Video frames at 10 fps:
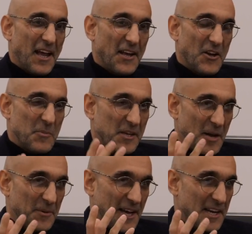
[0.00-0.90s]
You know, you
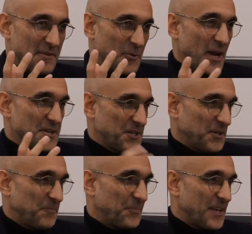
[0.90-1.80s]
become kind of
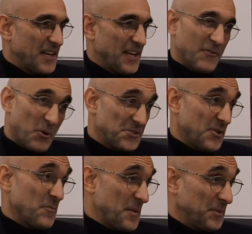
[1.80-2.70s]
irrational. Of course they
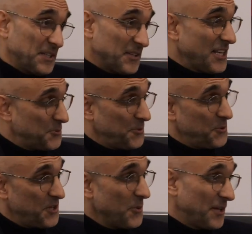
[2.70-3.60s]
know the people down there. That's what they're
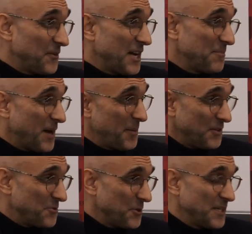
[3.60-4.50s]
doing. They're not bombing
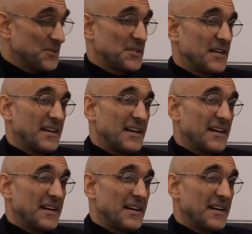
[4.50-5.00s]
trees.